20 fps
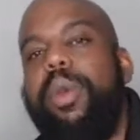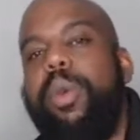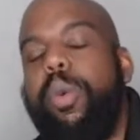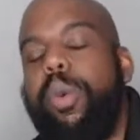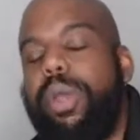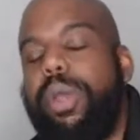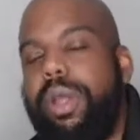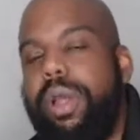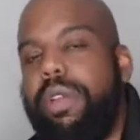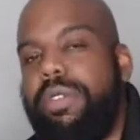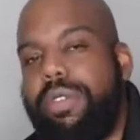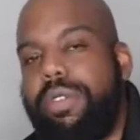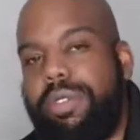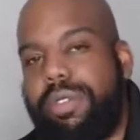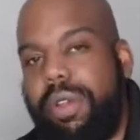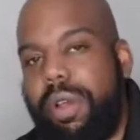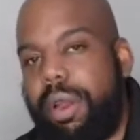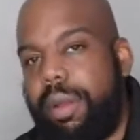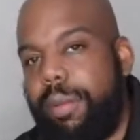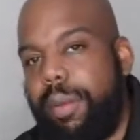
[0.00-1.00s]
We also
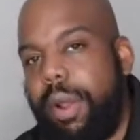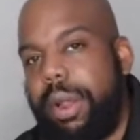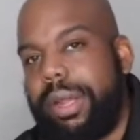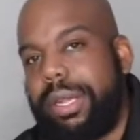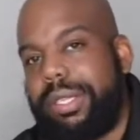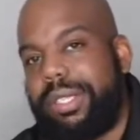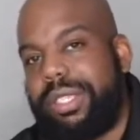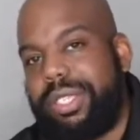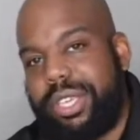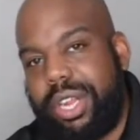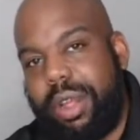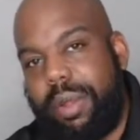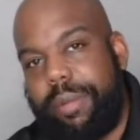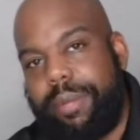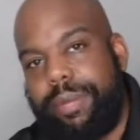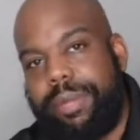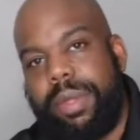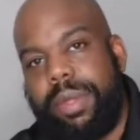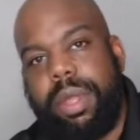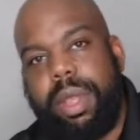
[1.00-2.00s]
saw the markets jump
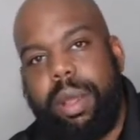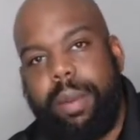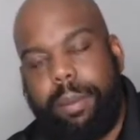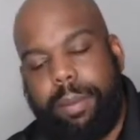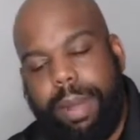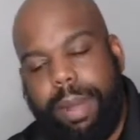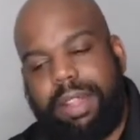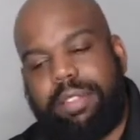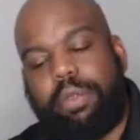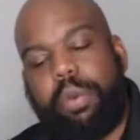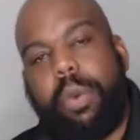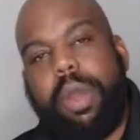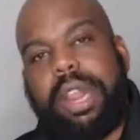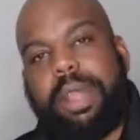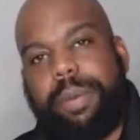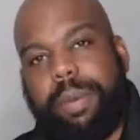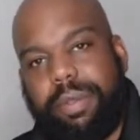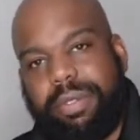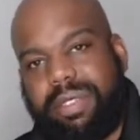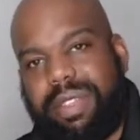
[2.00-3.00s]
by
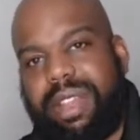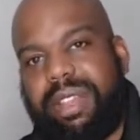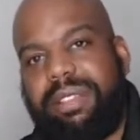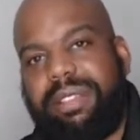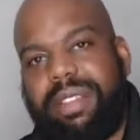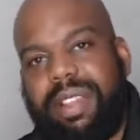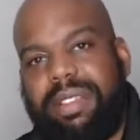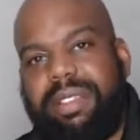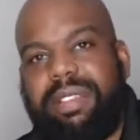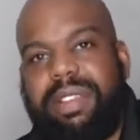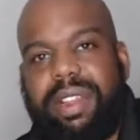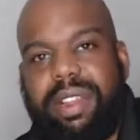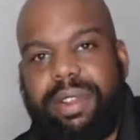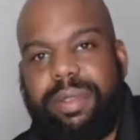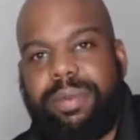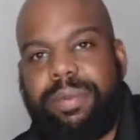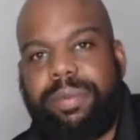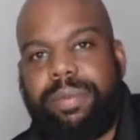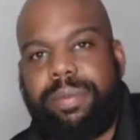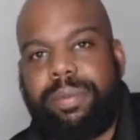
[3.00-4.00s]
20% since then.
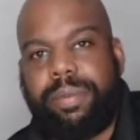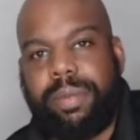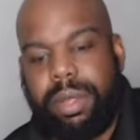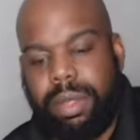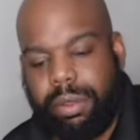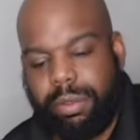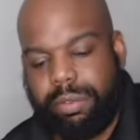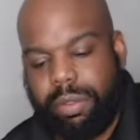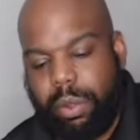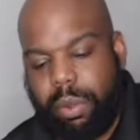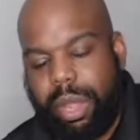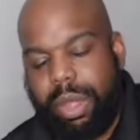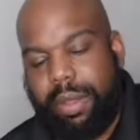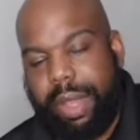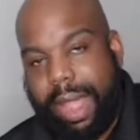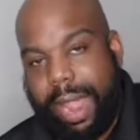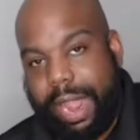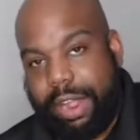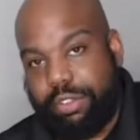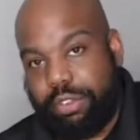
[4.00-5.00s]
So
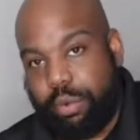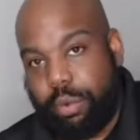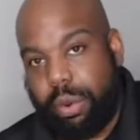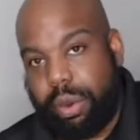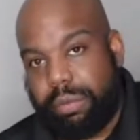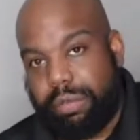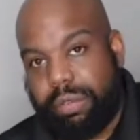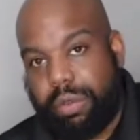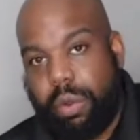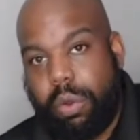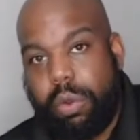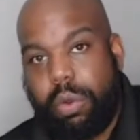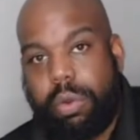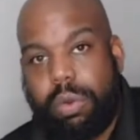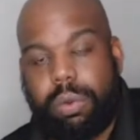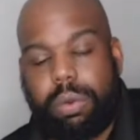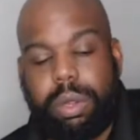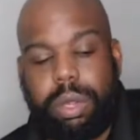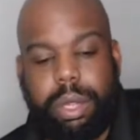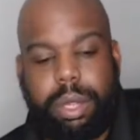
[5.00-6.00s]
had you would have
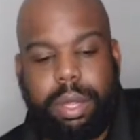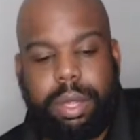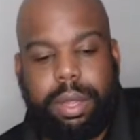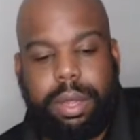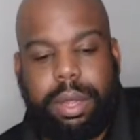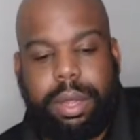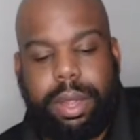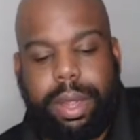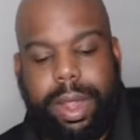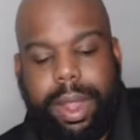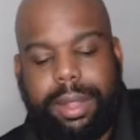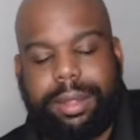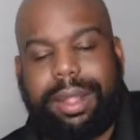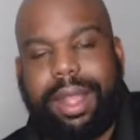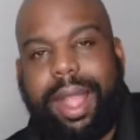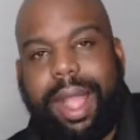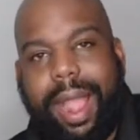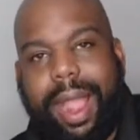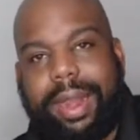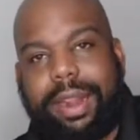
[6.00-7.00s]
sold at the
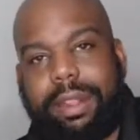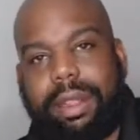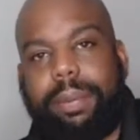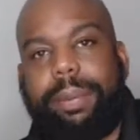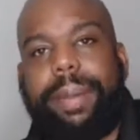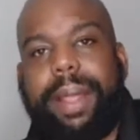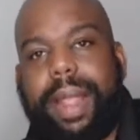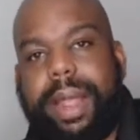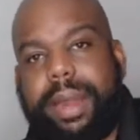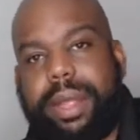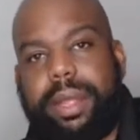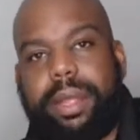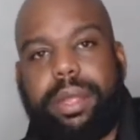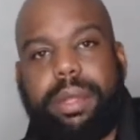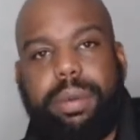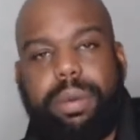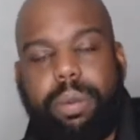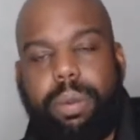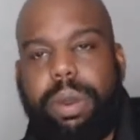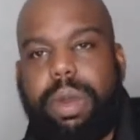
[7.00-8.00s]
height of the
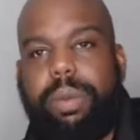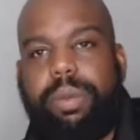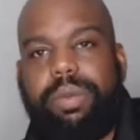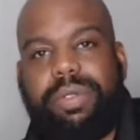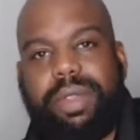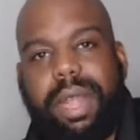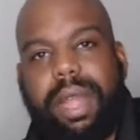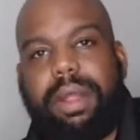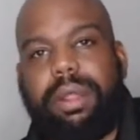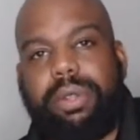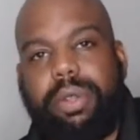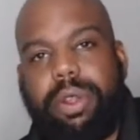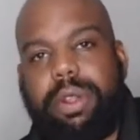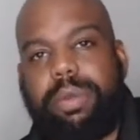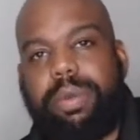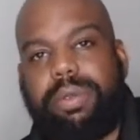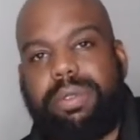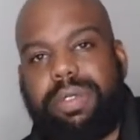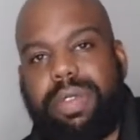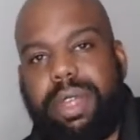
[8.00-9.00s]
panic when it was down
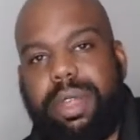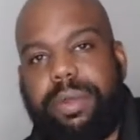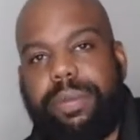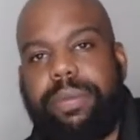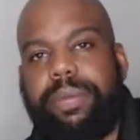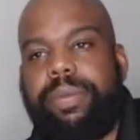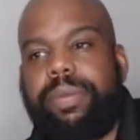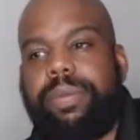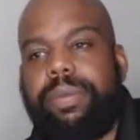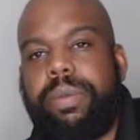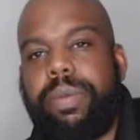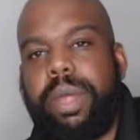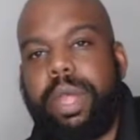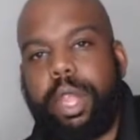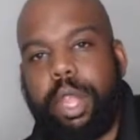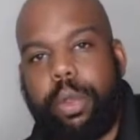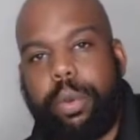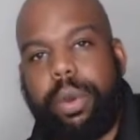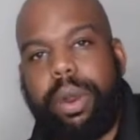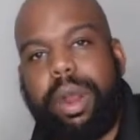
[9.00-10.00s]
30%,
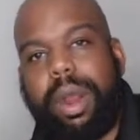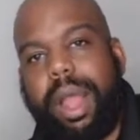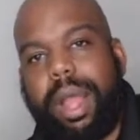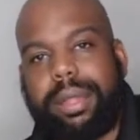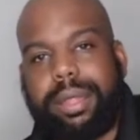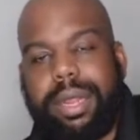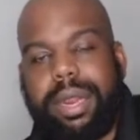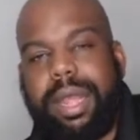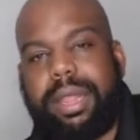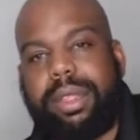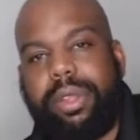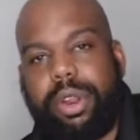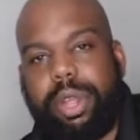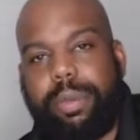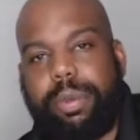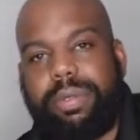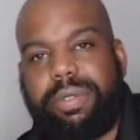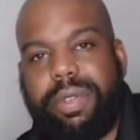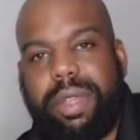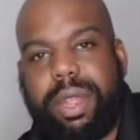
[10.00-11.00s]
you would have locked in that
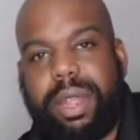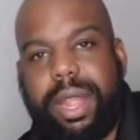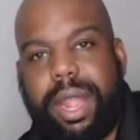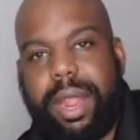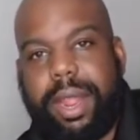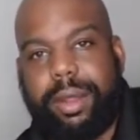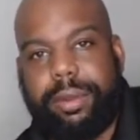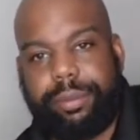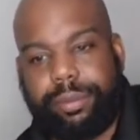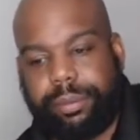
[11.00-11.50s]
30% gain.